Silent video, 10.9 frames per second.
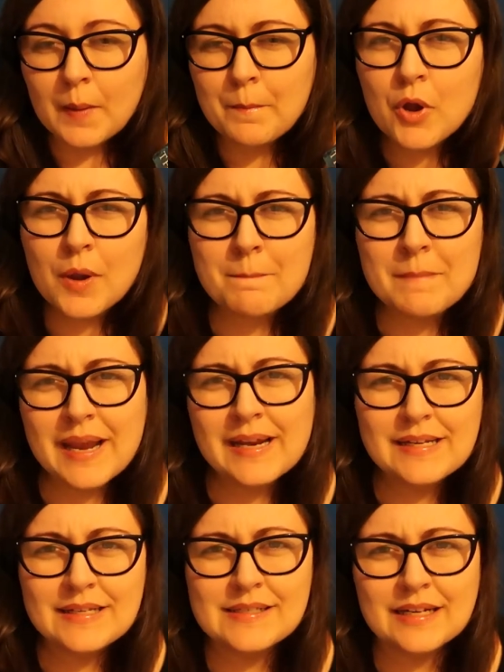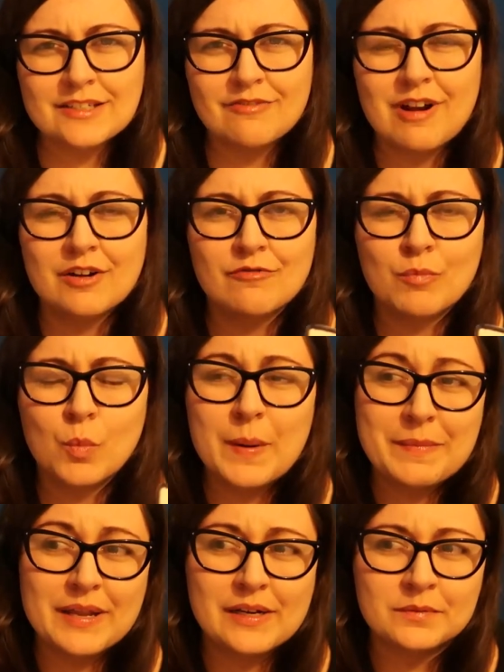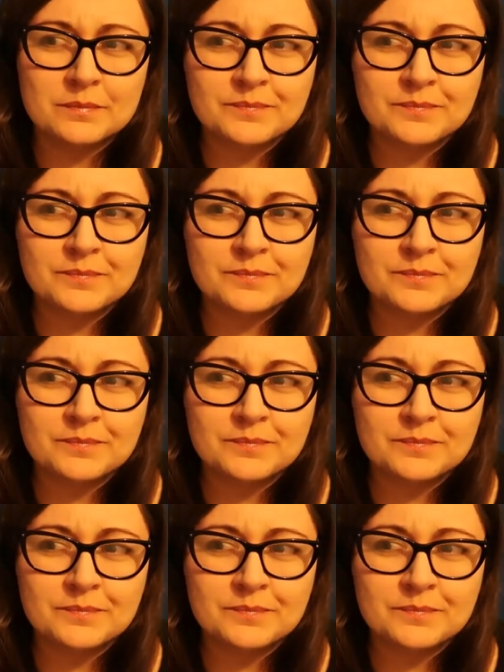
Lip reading: book mainly set around women